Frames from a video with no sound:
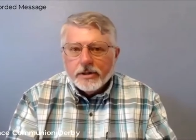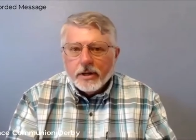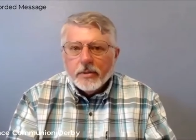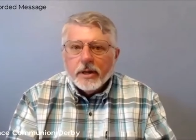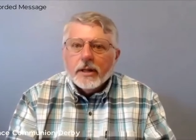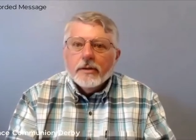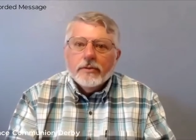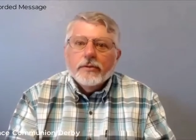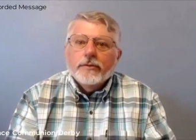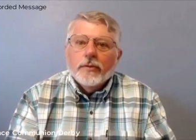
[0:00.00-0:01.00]
I'm going to give
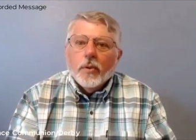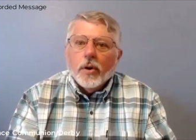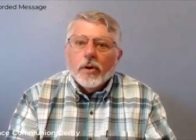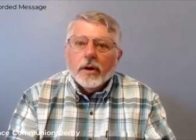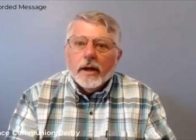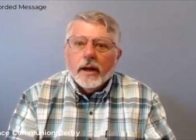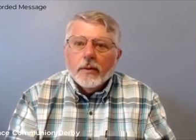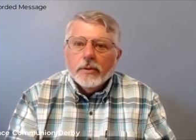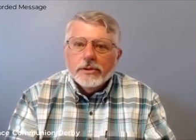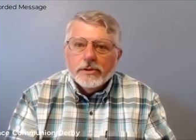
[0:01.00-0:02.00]
you four. And I
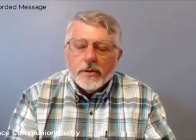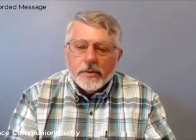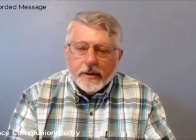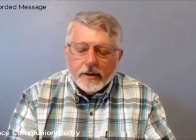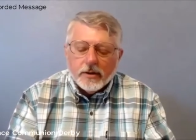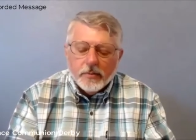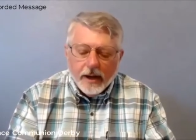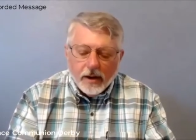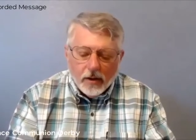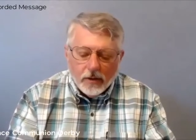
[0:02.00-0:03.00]
want you to think
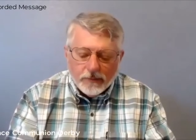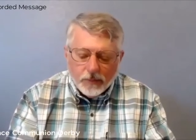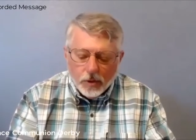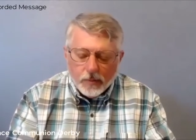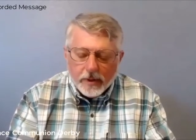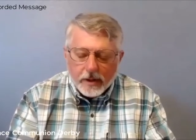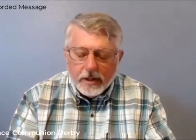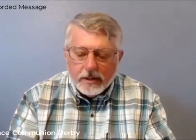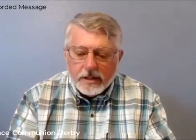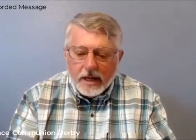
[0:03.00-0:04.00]
about all four,
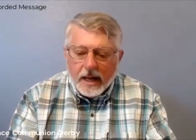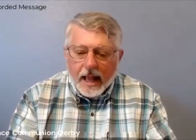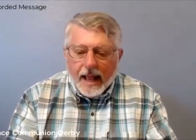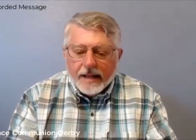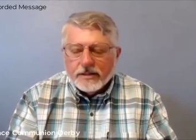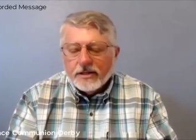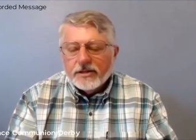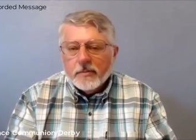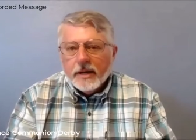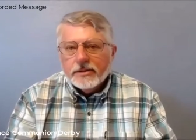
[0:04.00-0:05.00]
because as this
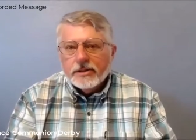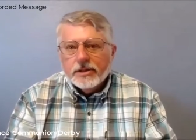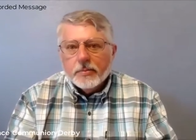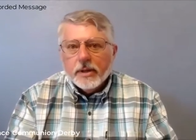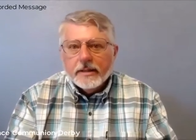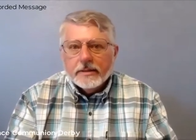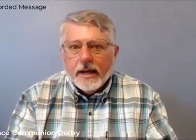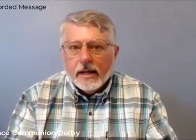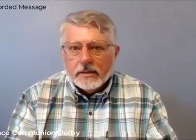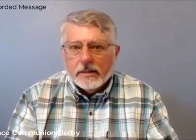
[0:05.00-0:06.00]
message plays
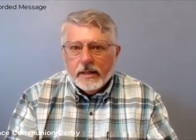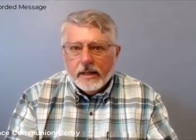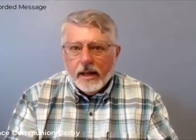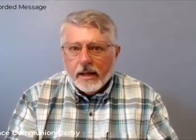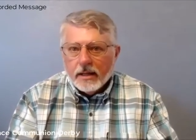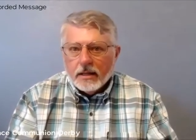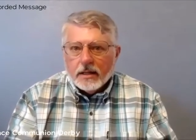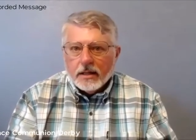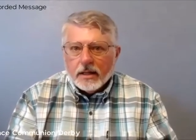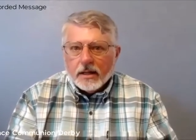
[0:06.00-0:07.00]
out today,
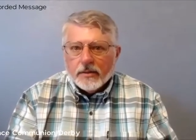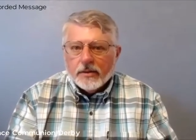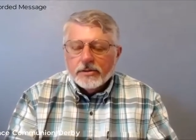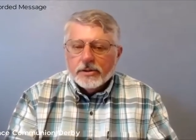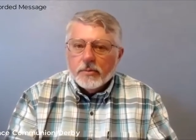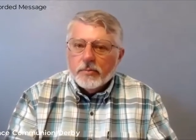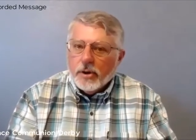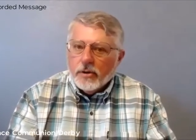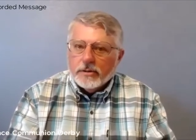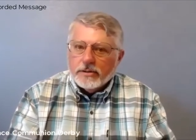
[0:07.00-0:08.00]
there's
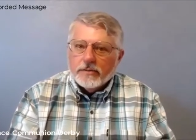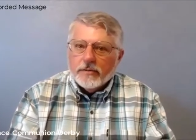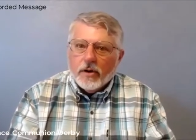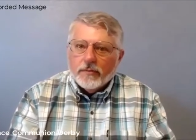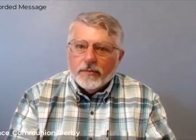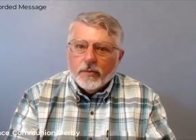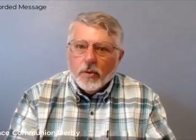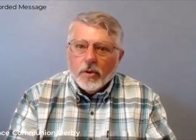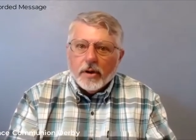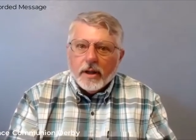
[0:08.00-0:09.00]
components of all
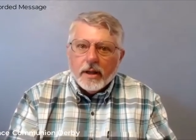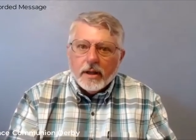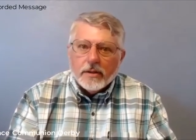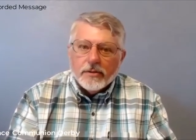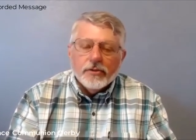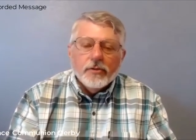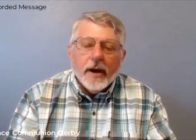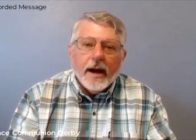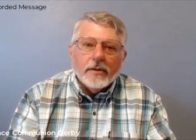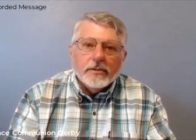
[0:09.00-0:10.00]
four
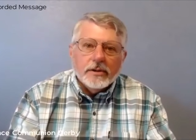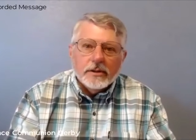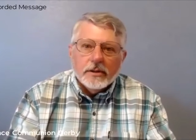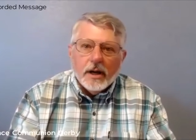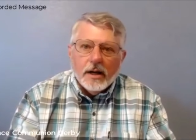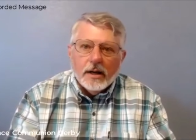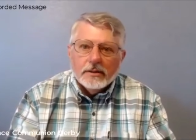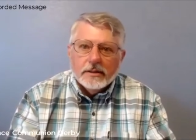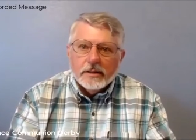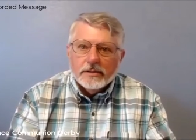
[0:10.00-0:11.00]
throughout uh,
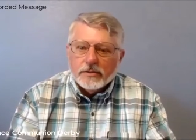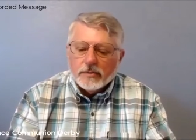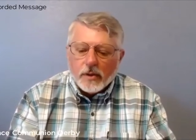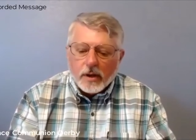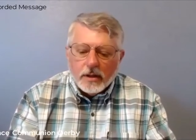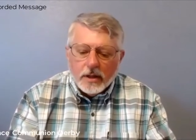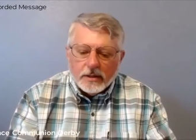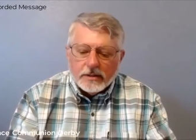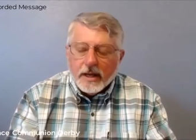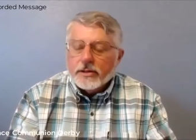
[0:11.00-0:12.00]
this
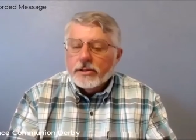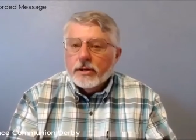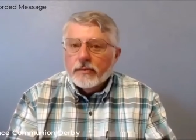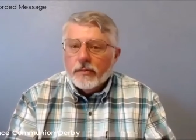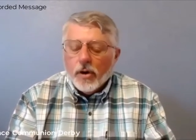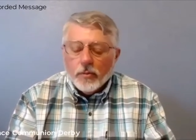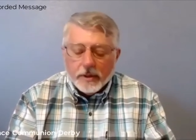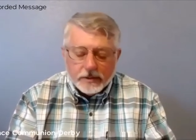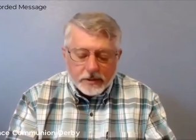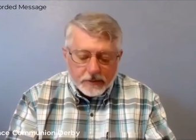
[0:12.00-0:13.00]
section of Romans.